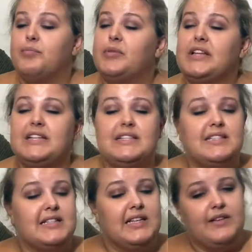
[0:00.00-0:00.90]

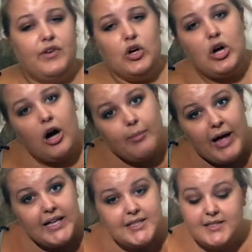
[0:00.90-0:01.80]
please leave a
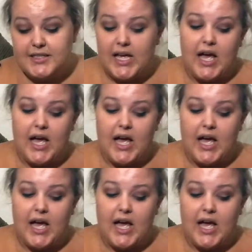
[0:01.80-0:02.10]
comment,